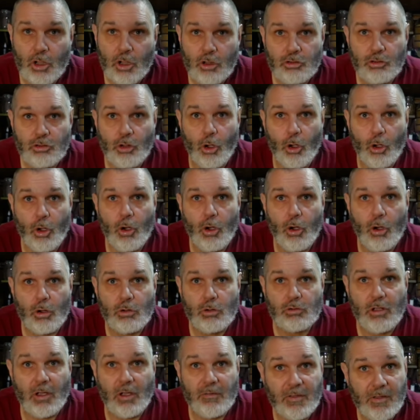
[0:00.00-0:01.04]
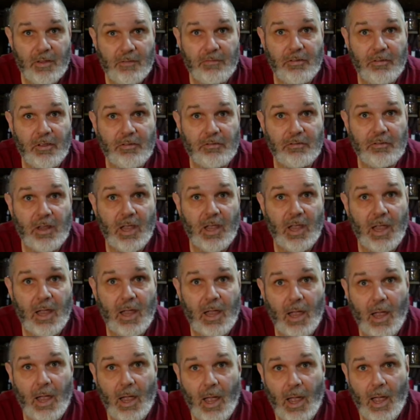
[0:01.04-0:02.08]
So, so I've 850,